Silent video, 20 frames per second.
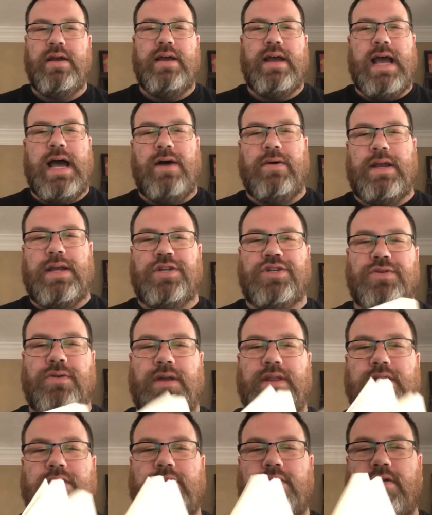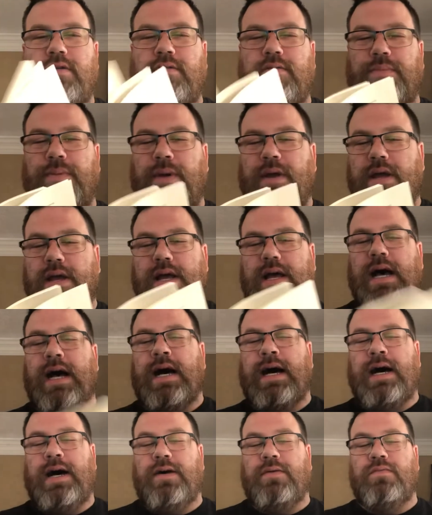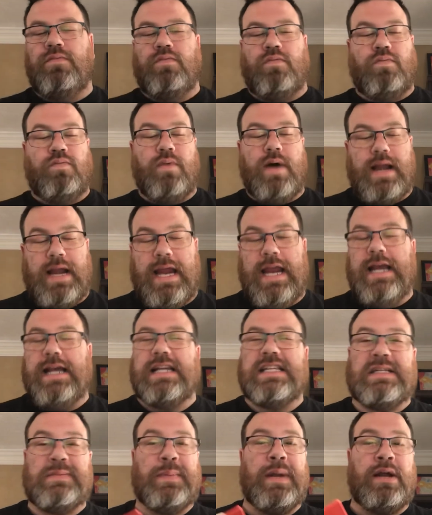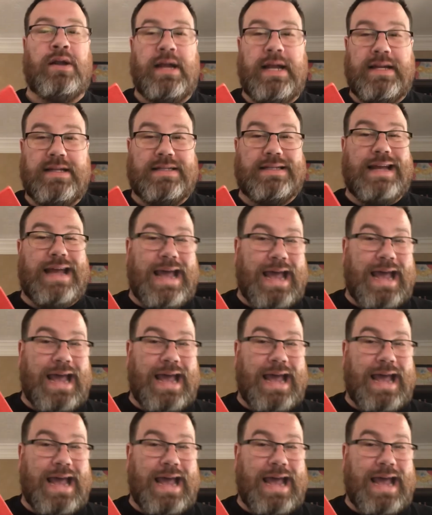how he joined the group, what he experienced